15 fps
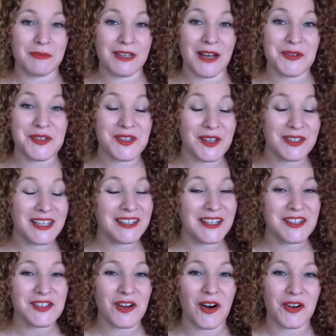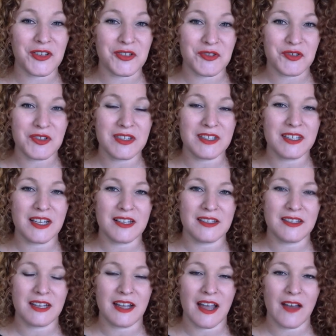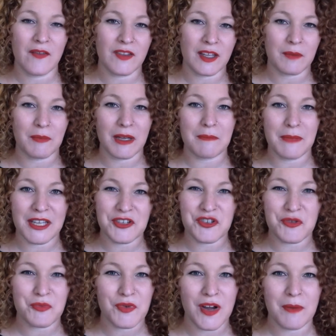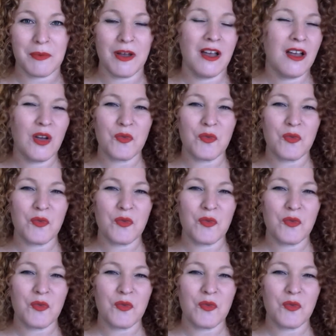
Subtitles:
Now, Sunday nights are usually the days that I have like my major prep,